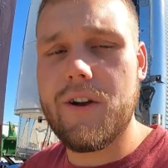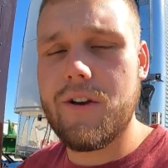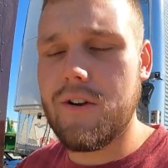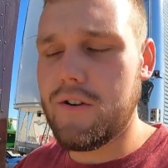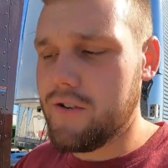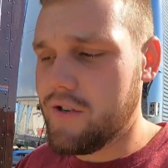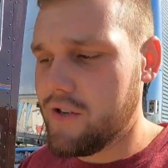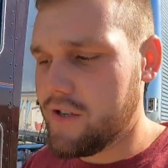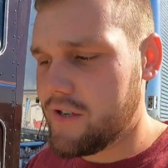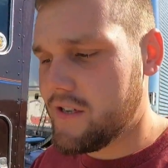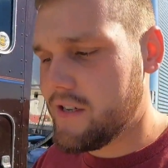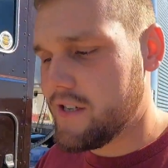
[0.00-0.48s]
in
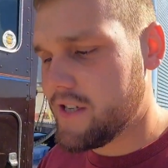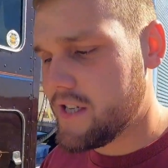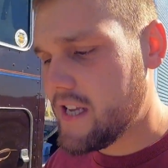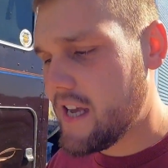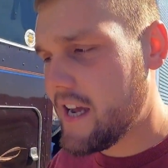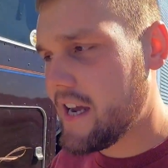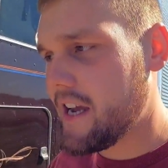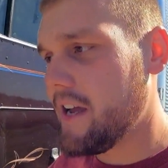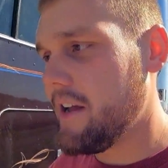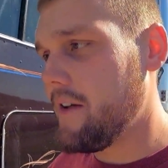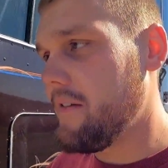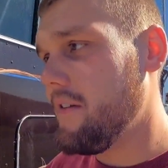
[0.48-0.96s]
just a
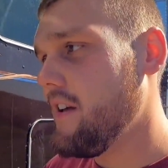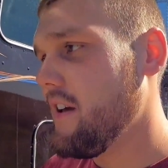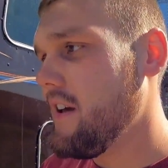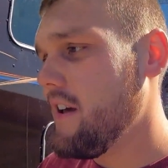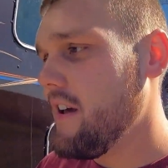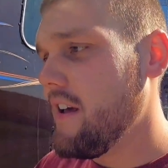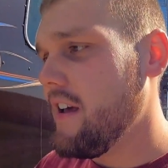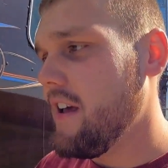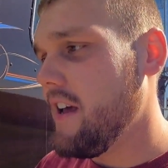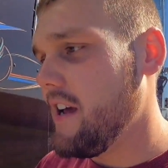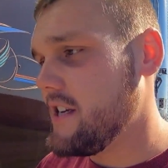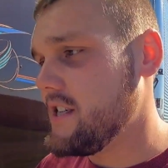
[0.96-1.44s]
second
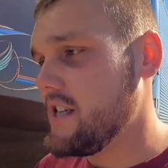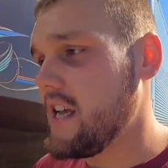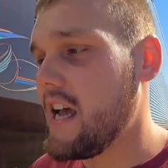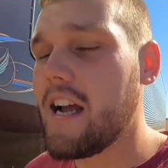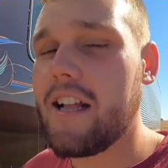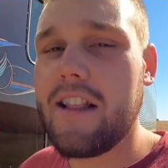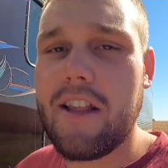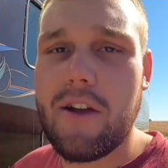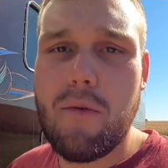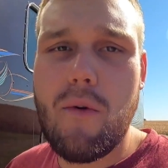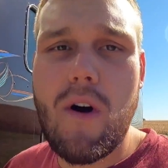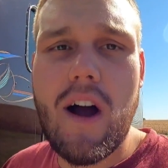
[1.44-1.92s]

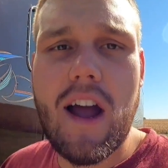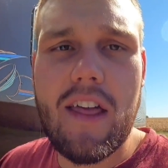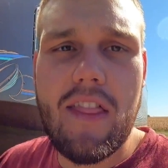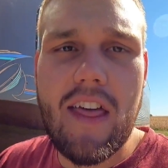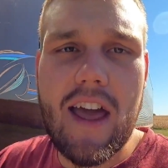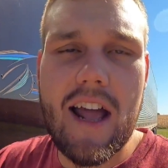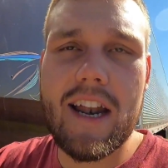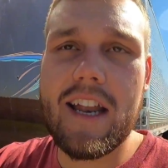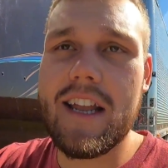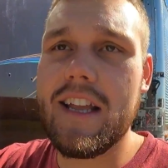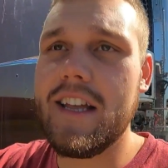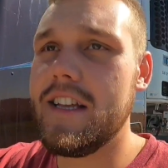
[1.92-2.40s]
exactly why
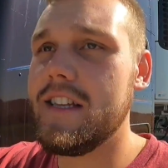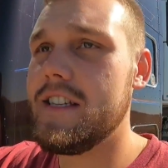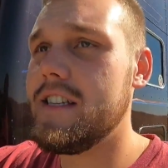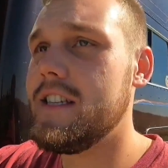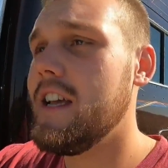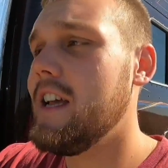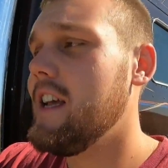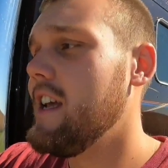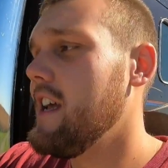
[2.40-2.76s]
that is,